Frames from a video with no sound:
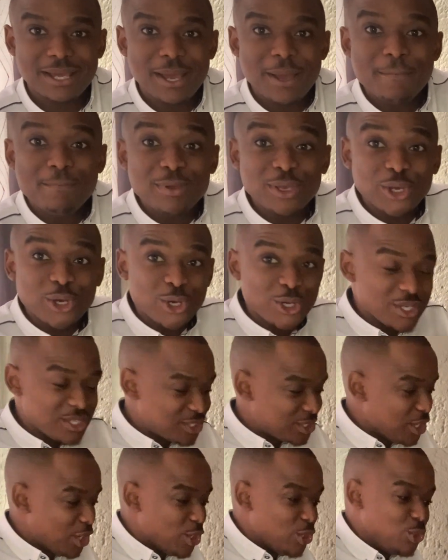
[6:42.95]
Because
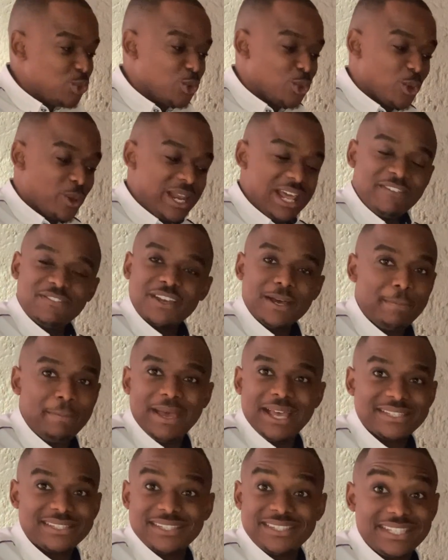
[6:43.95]
you don't have
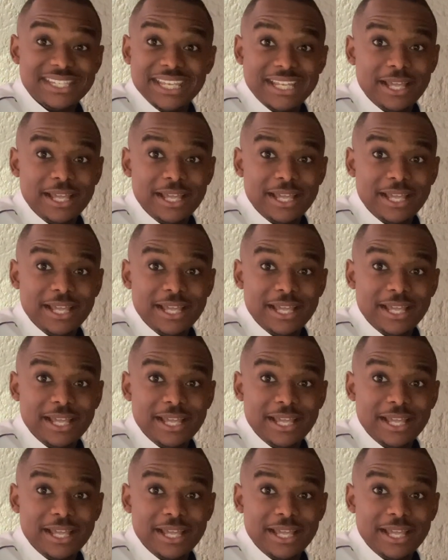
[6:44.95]
capacity,